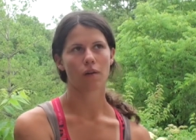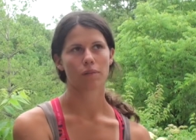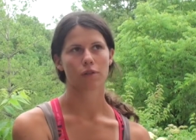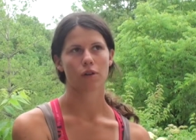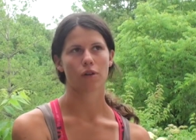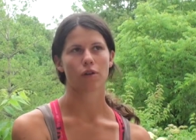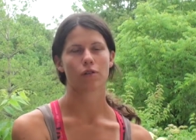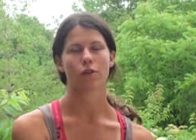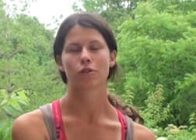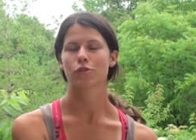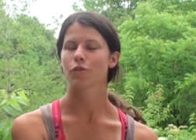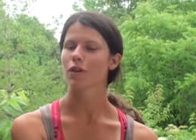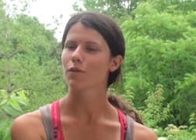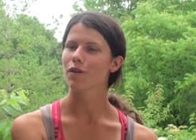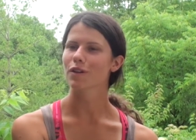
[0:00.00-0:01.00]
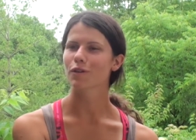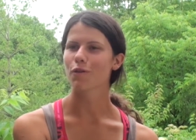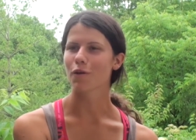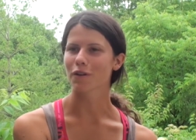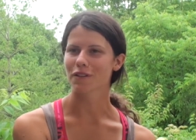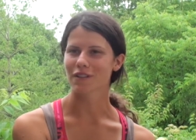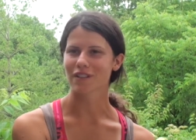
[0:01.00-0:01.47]
So those 21 new
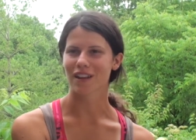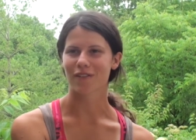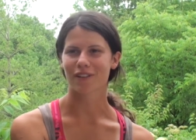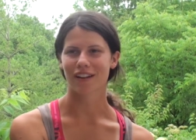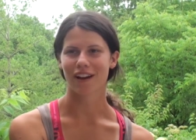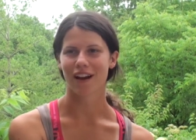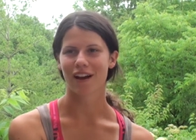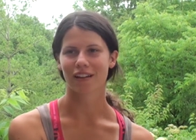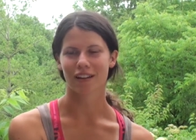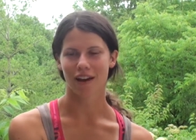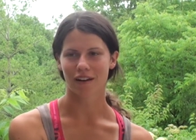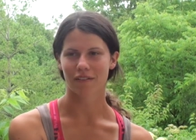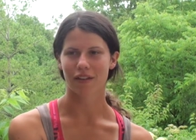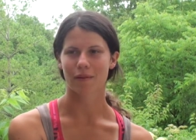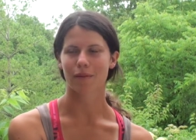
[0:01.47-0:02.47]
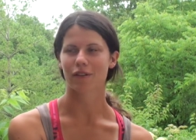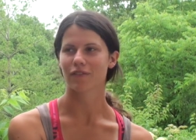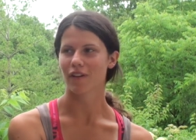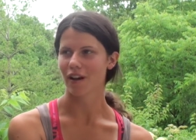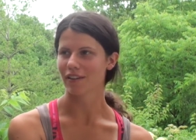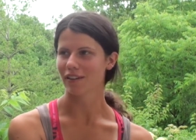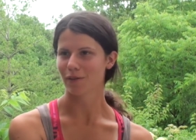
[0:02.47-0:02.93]
horses that we got, a lot of them are
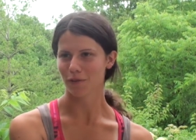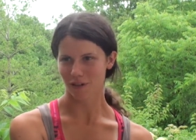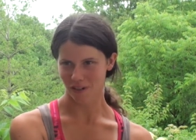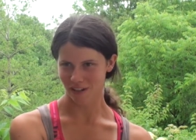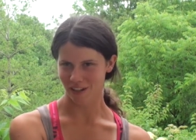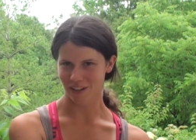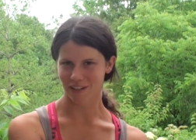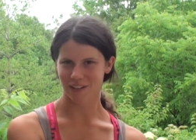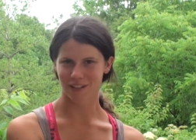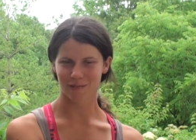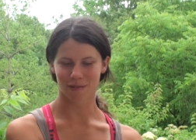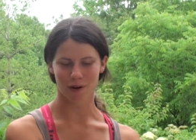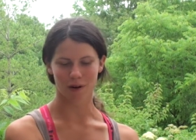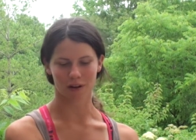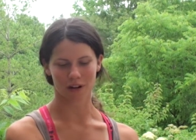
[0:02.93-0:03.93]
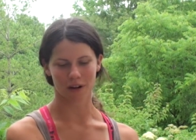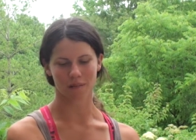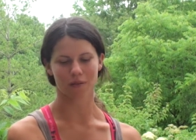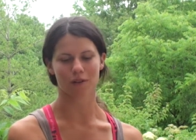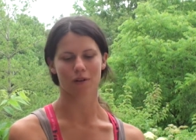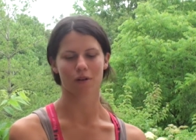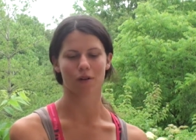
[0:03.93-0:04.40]
finally working into the program,
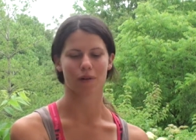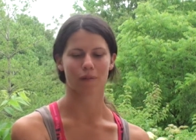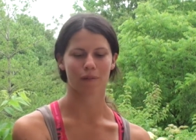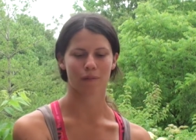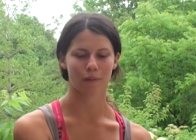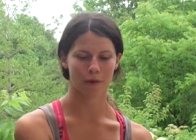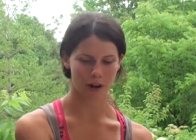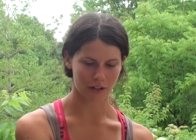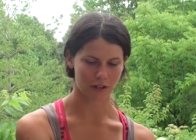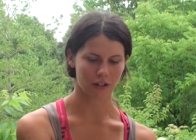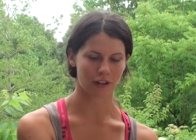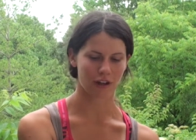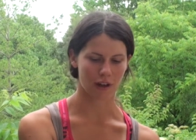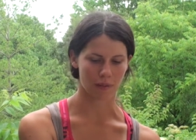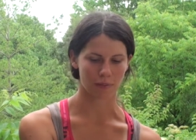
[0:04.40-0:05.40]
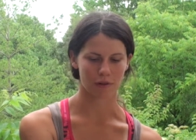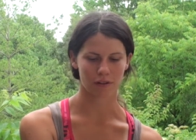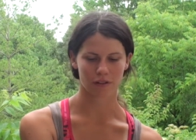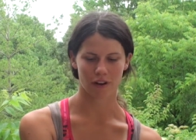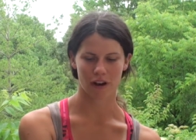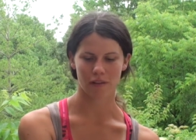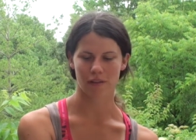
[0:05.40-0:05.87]
so watching
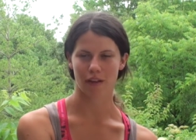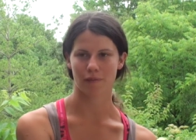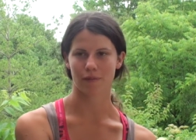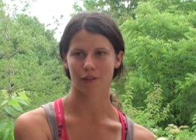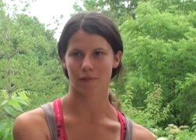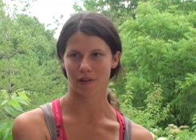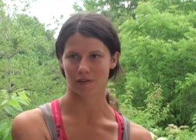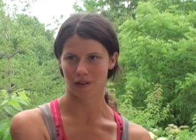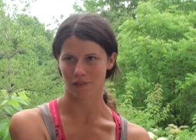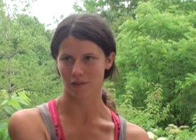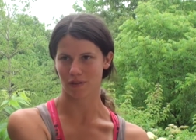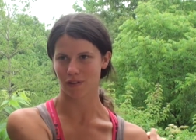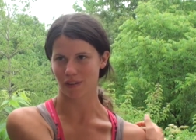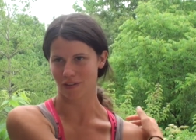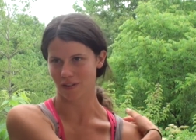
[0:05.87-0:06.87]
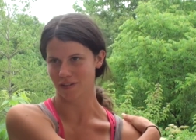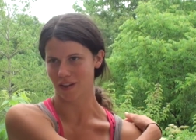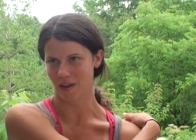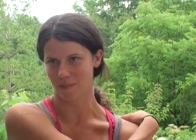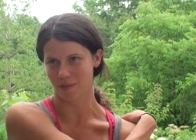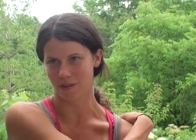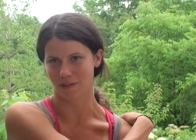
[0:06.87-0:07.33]
campers ride them is my favorite thing that's
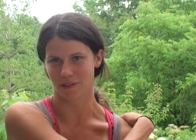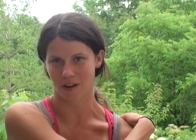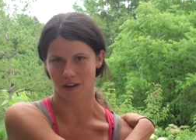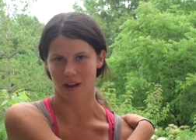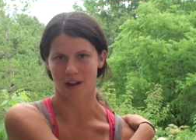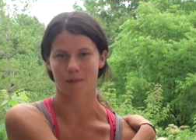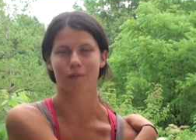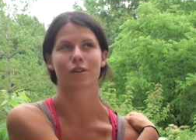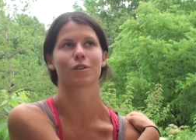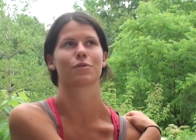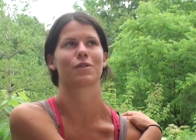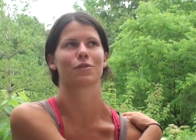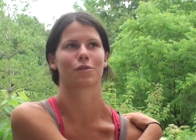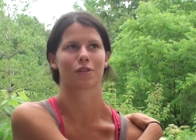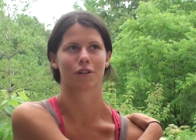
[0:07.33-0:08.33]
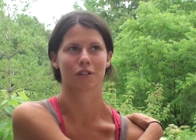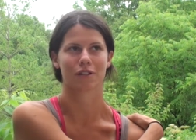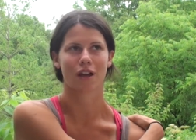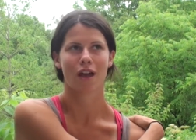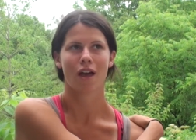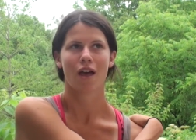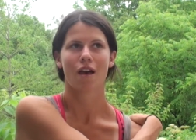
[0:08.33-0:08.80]
happening right now because we've worked
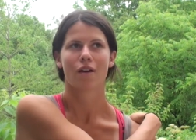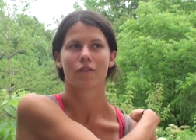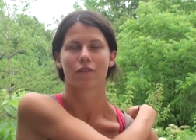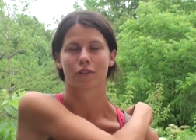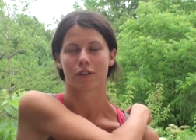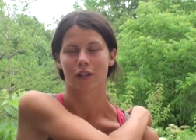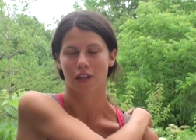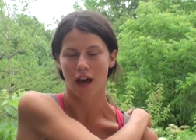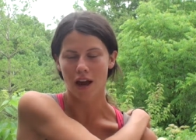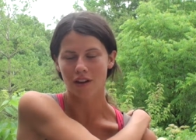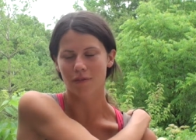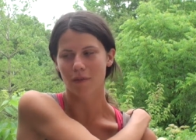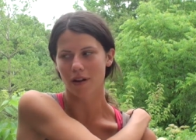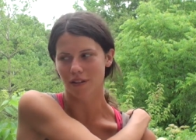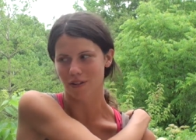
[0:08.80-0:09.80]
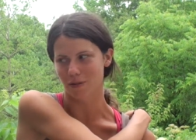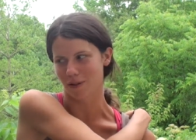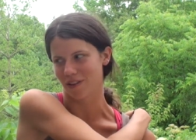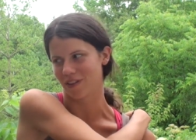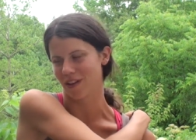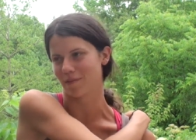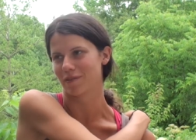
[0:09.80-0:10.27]
for a lot of months
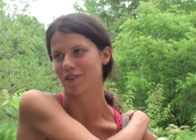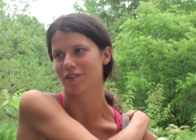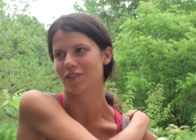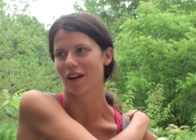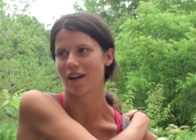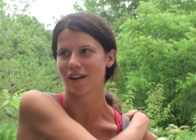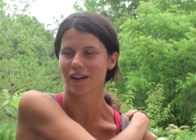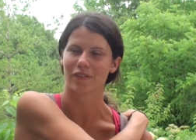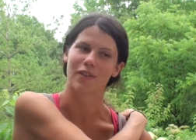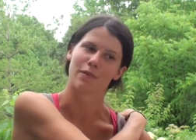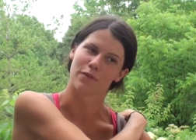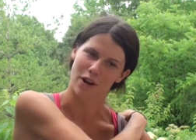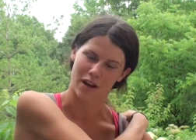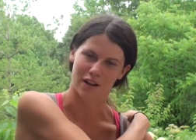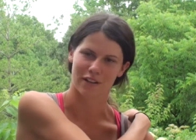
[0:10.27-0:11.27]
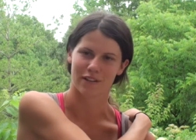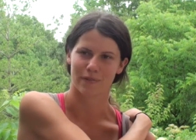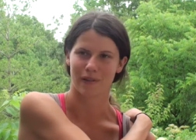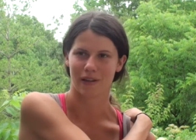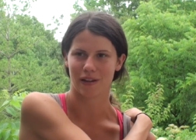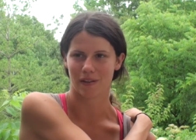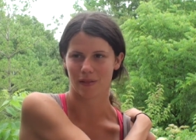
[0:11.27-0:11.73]
with them to try and get them ready to
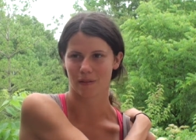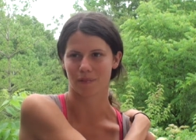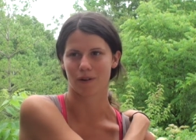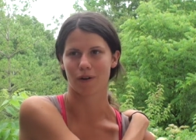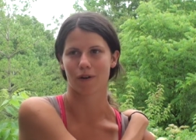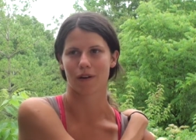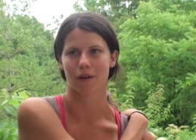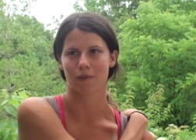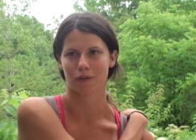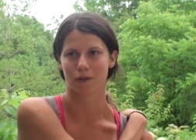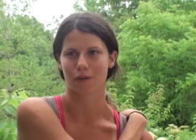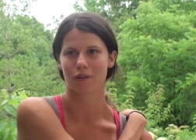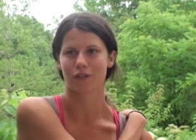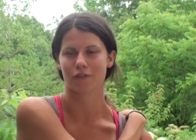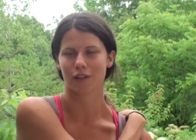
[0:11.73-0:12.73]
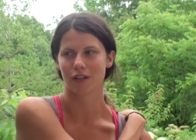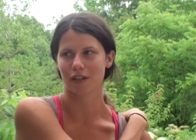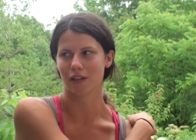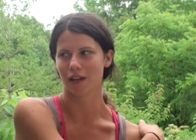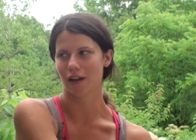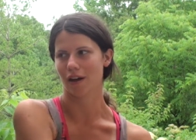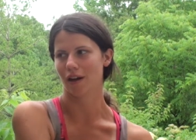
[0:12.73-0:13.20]
be in the program, so it's really